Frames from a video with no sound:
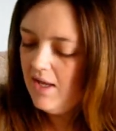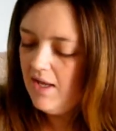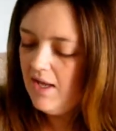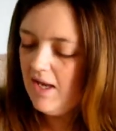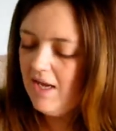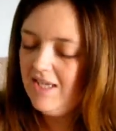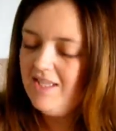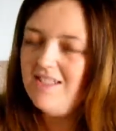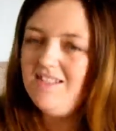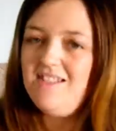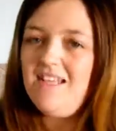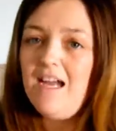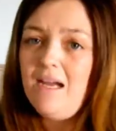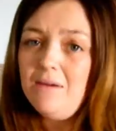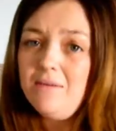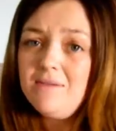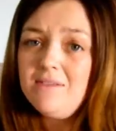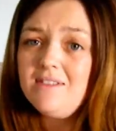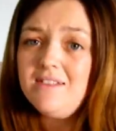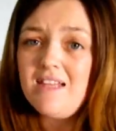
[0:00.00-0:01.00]
and
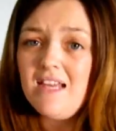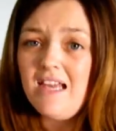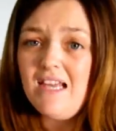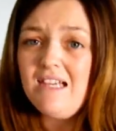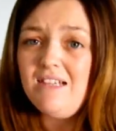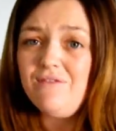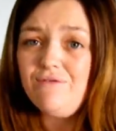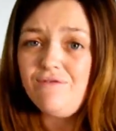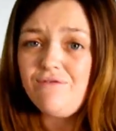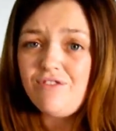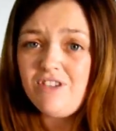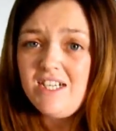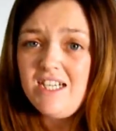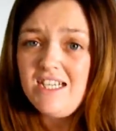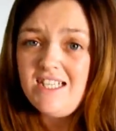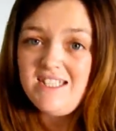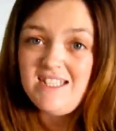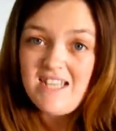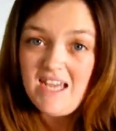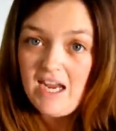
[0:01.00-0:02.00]
sounds
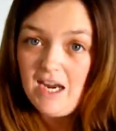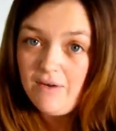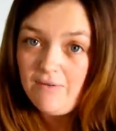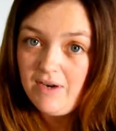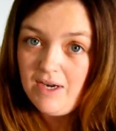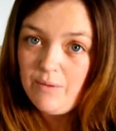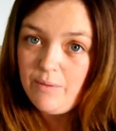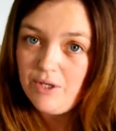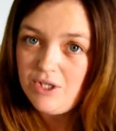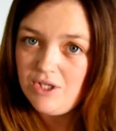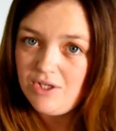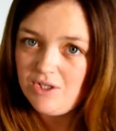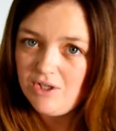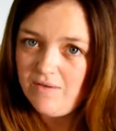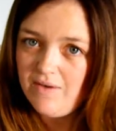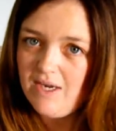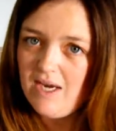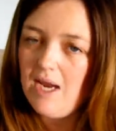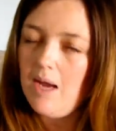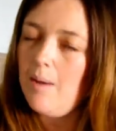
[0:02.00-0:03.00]
really scary when you're
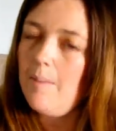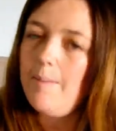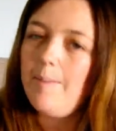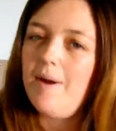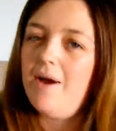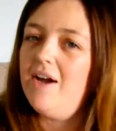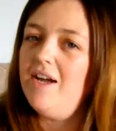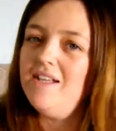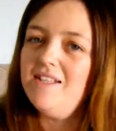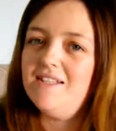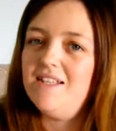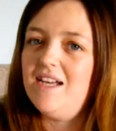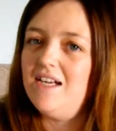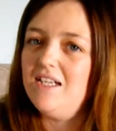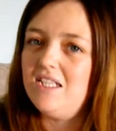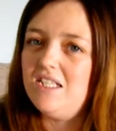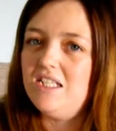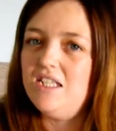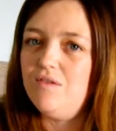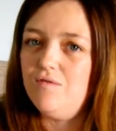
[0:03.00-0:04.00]
doing it, but it's
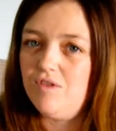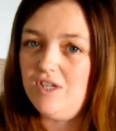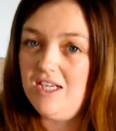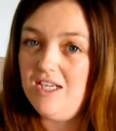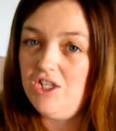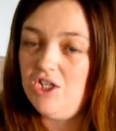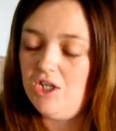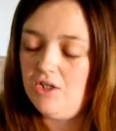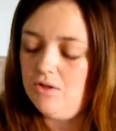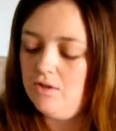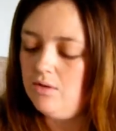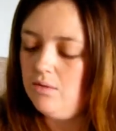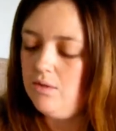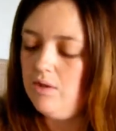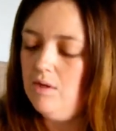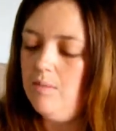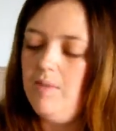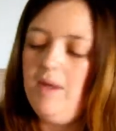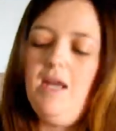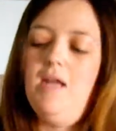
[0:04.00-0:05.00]
actually really gentle on
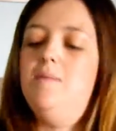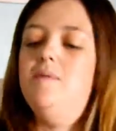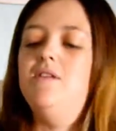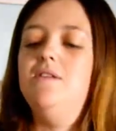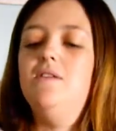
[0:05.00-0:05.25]
the baby.